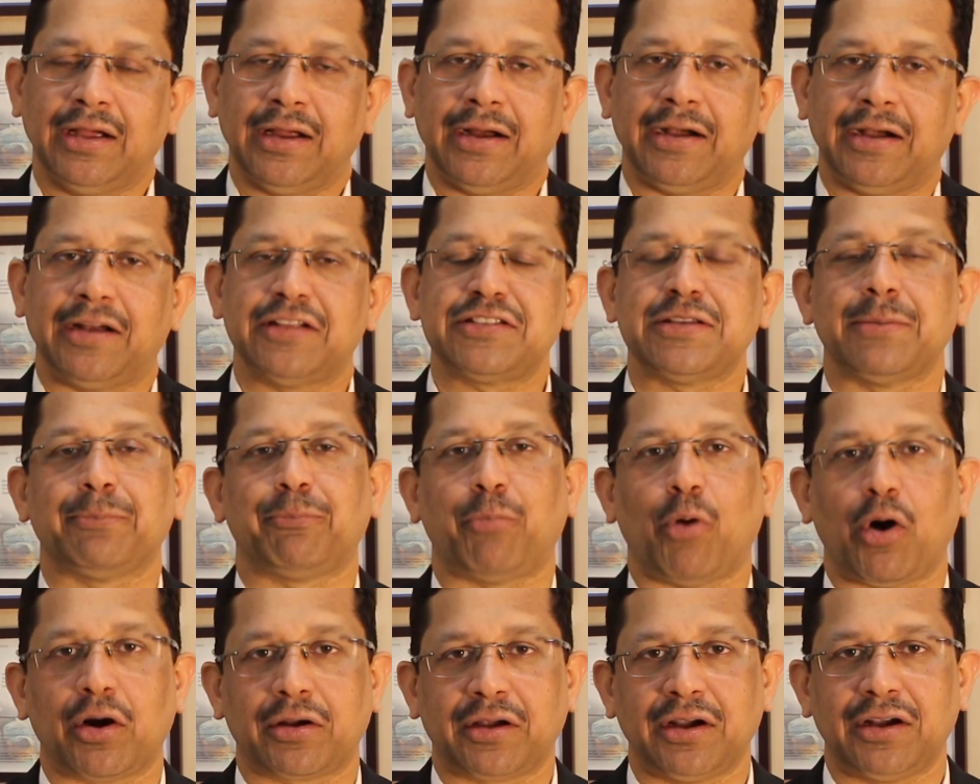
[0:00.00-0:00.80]
It is
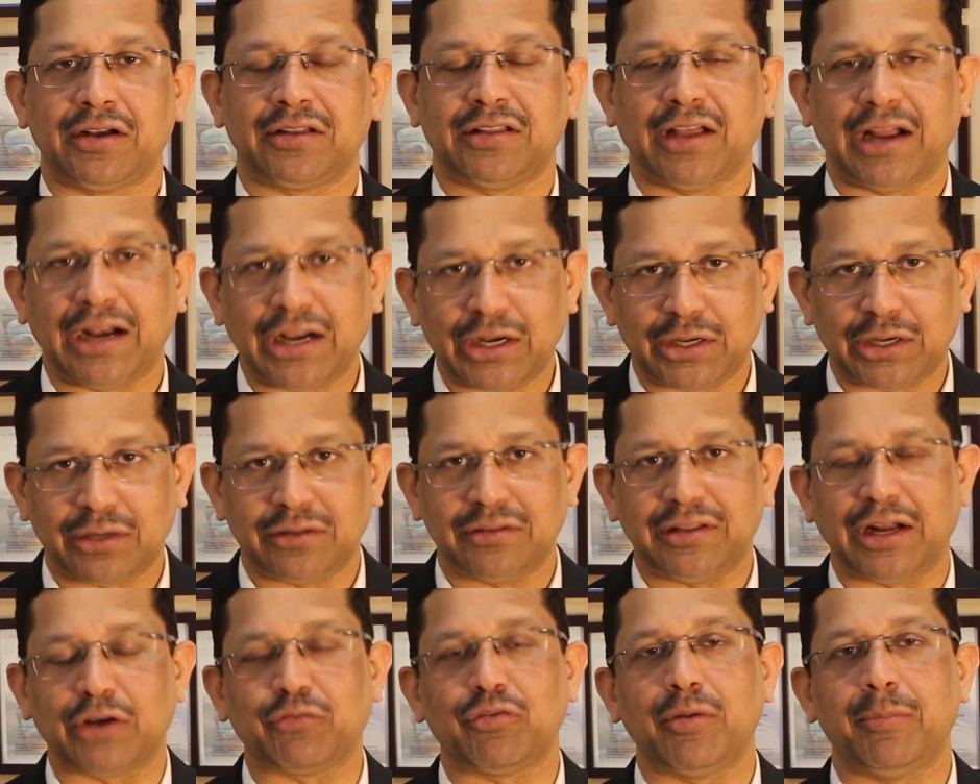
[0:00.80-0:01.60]
important
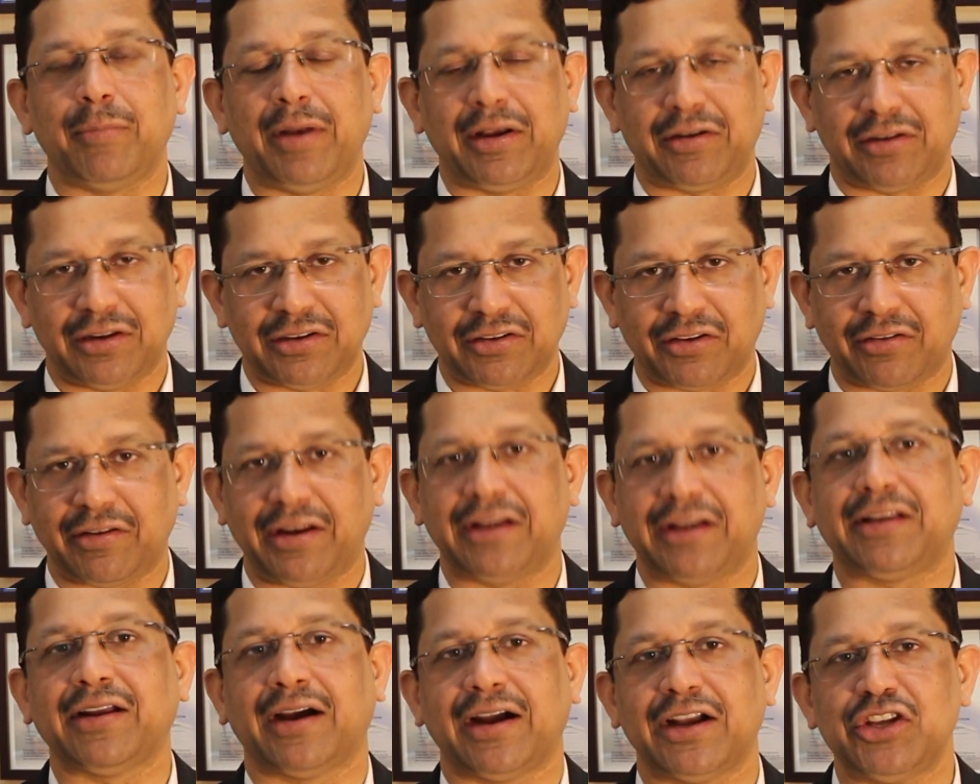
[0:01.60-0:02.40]
that we maintain
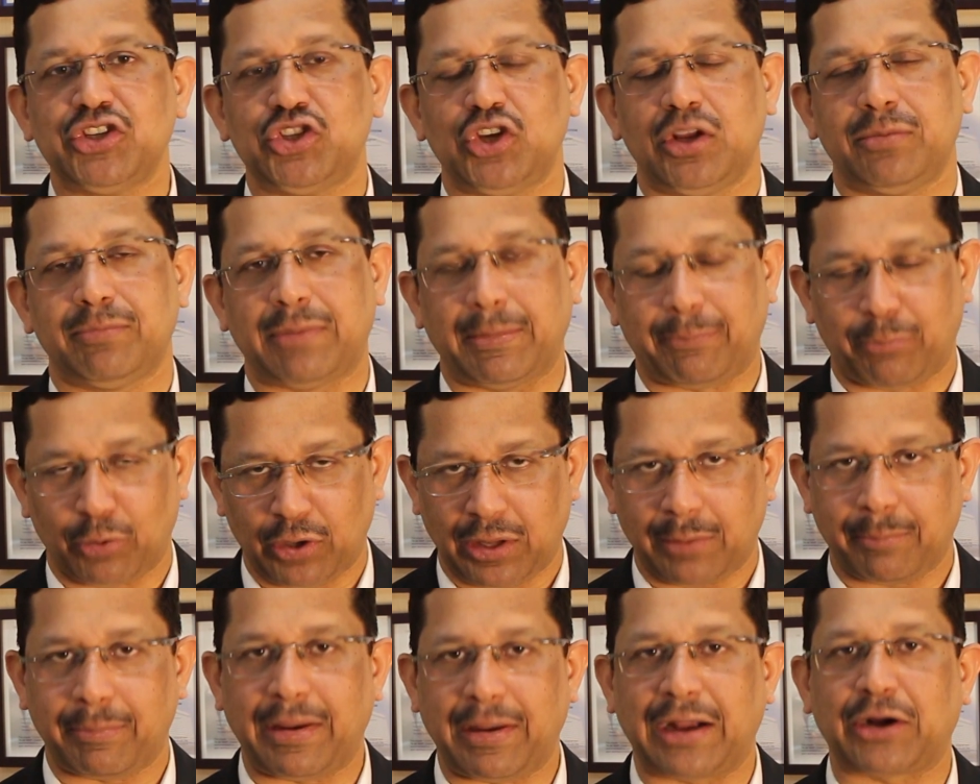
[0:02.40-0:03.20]
great hygiene by
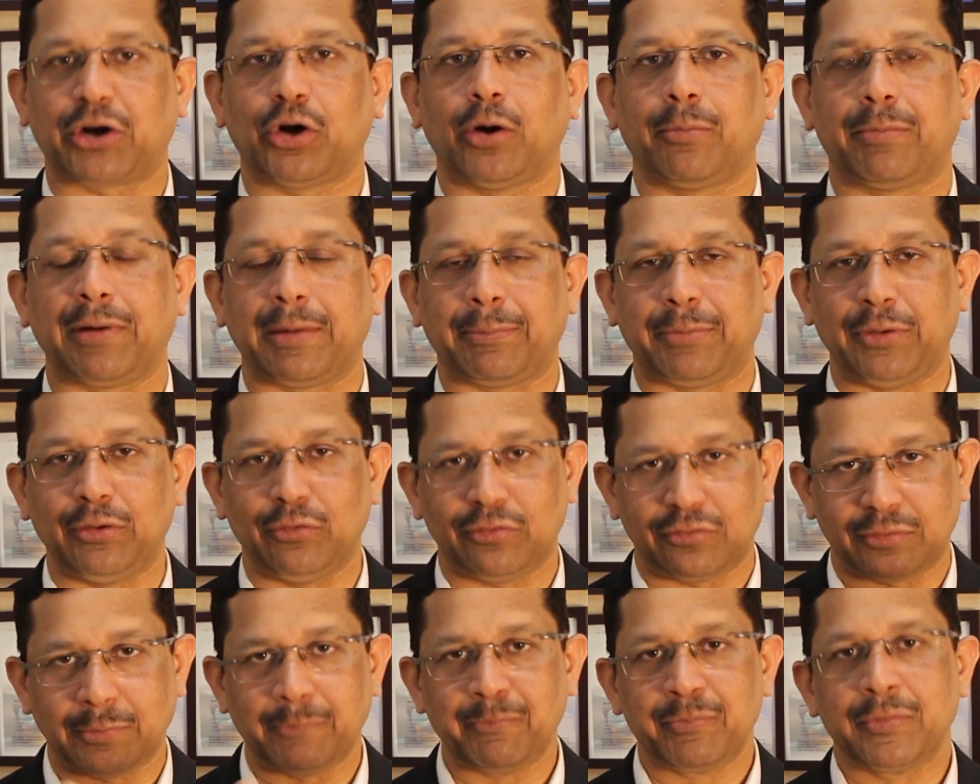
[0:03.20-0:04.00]
pulling back our
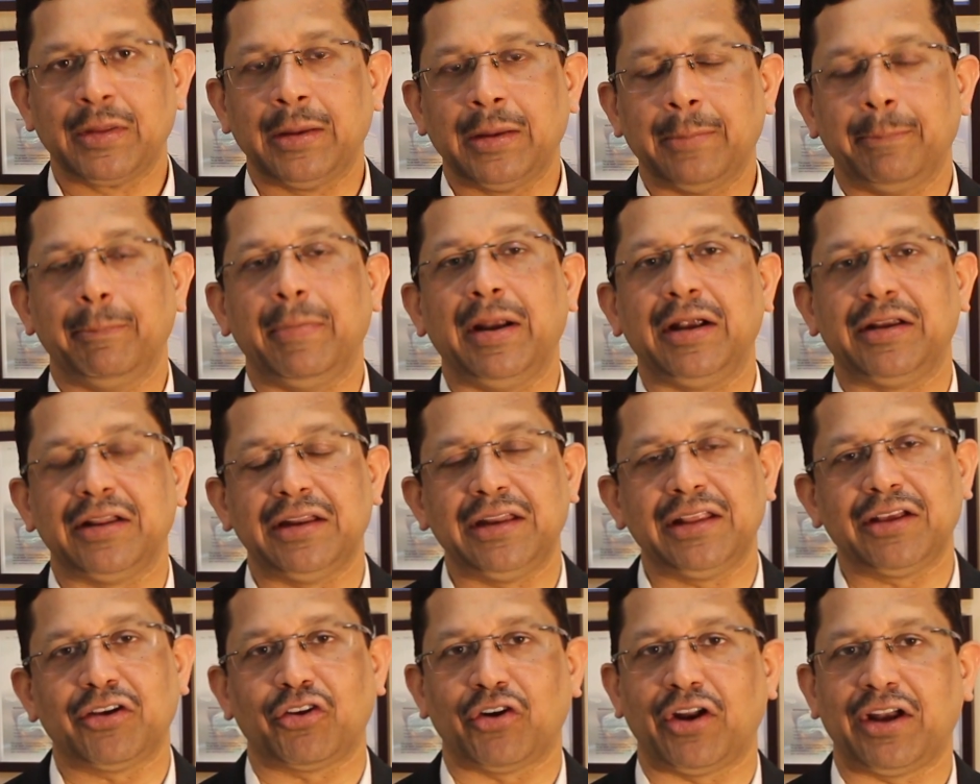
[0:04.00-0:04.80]
prepuce,
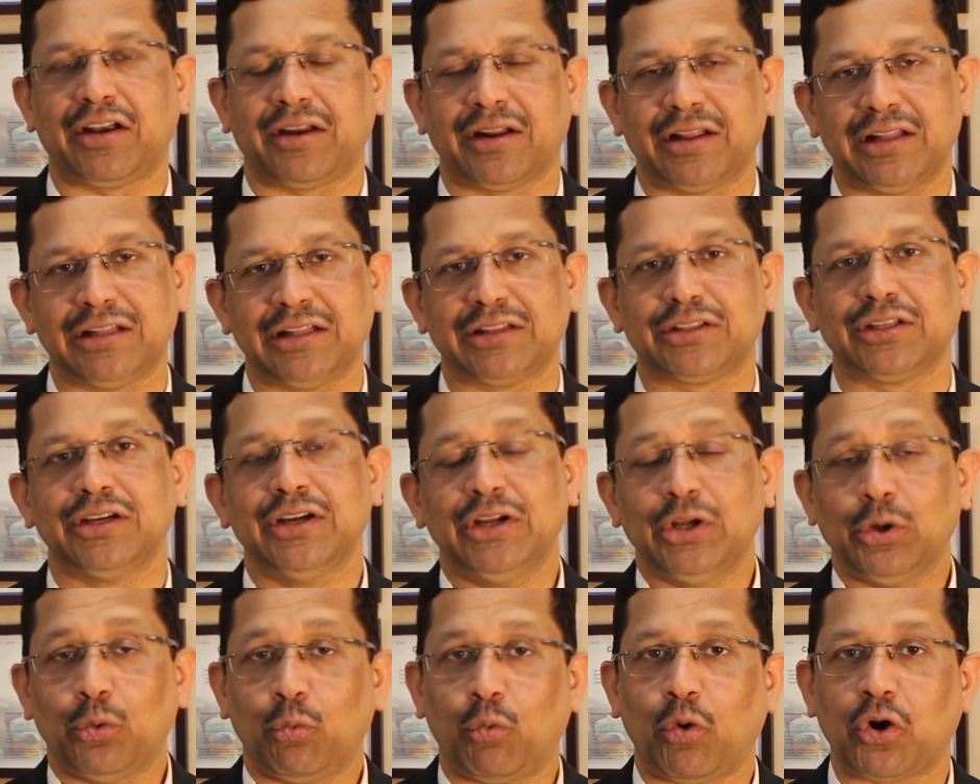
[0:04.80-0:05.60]
maintaining great health,
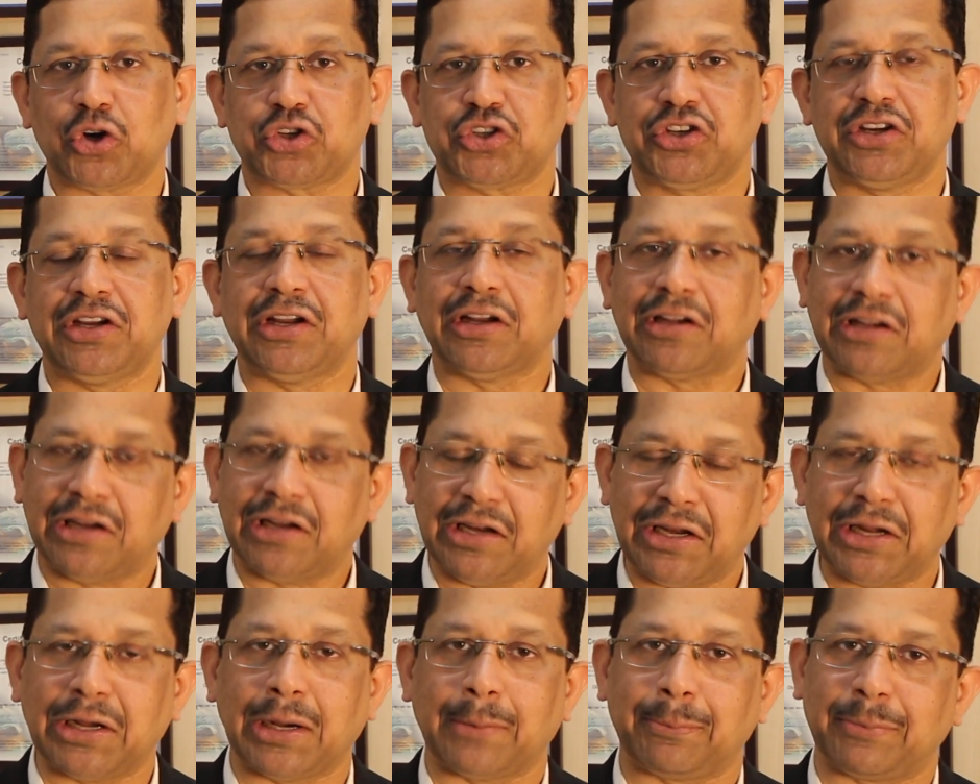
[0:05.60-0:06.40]
washing and
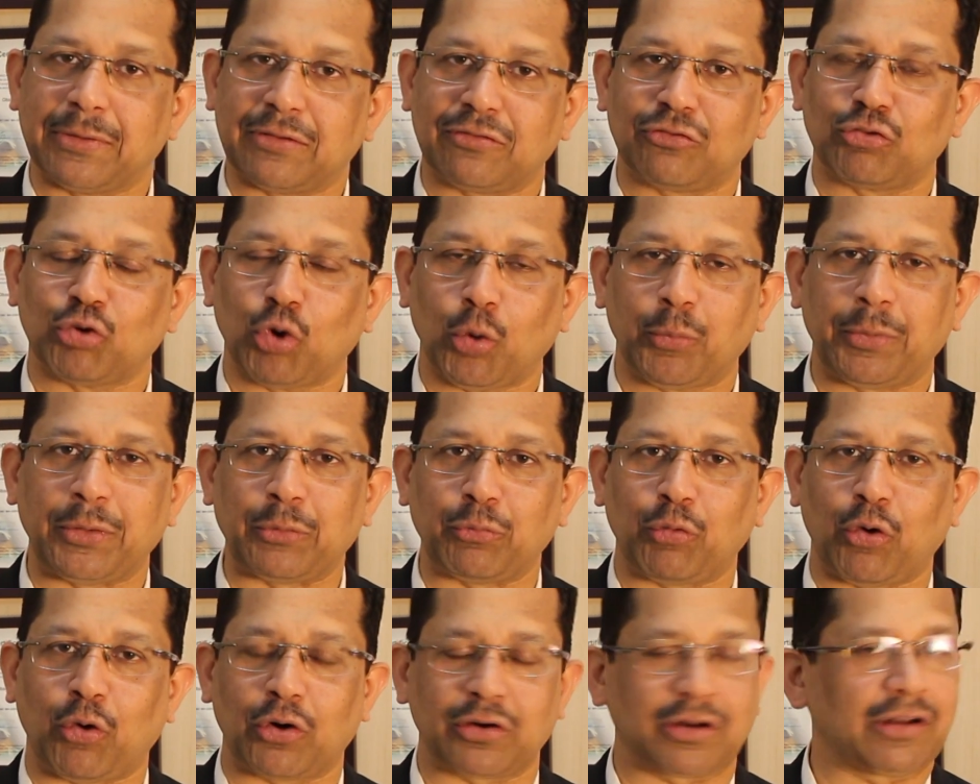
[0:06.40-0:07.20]
cleaning up with soap
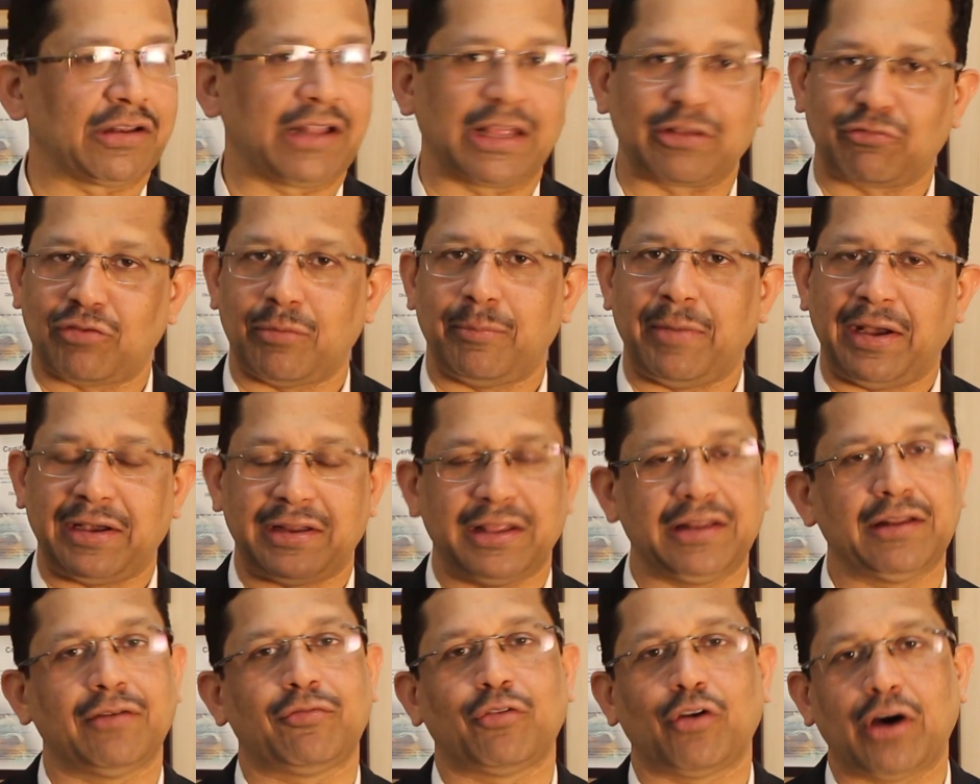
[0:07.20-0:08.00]
and water like we
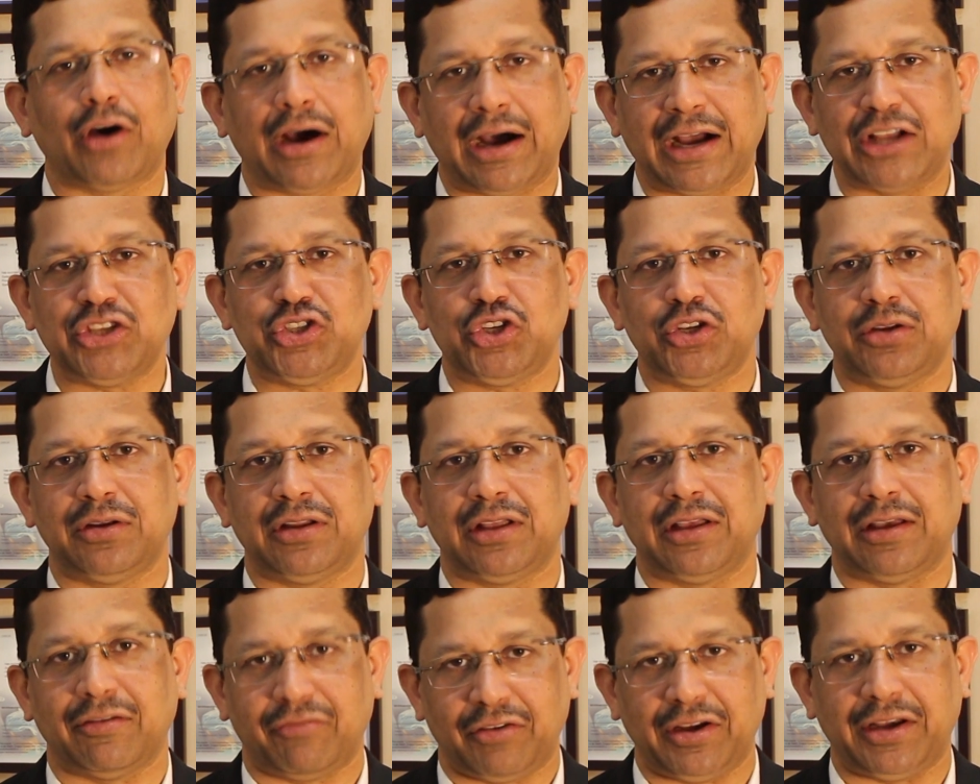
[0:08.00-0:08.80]
maintain our hygiene
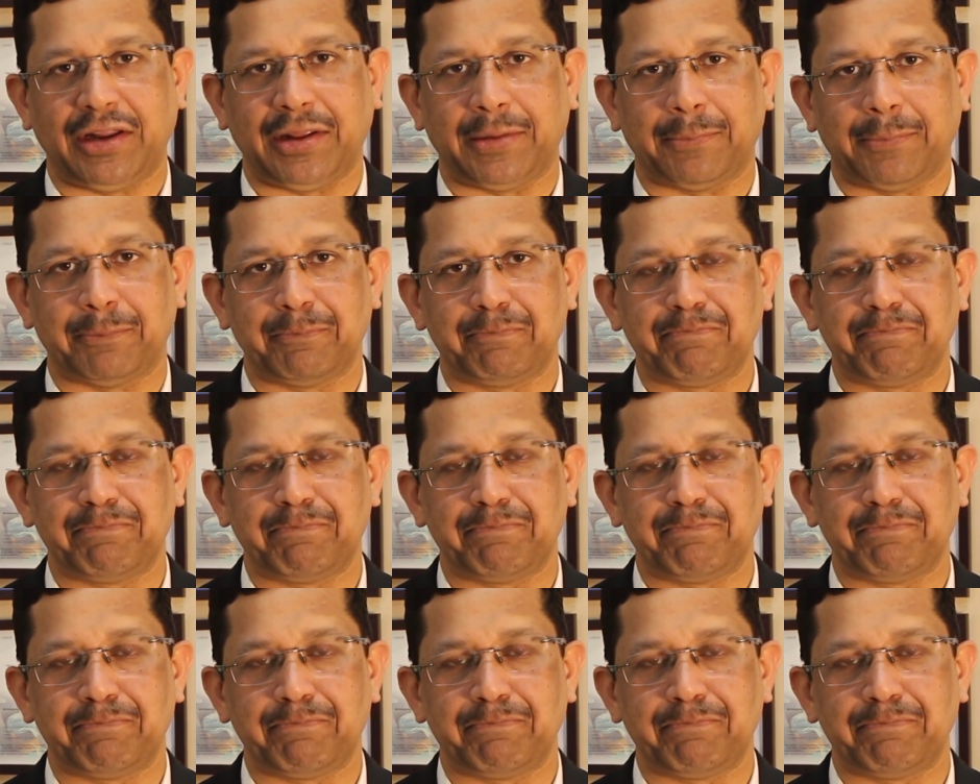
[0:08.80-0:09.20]
every day.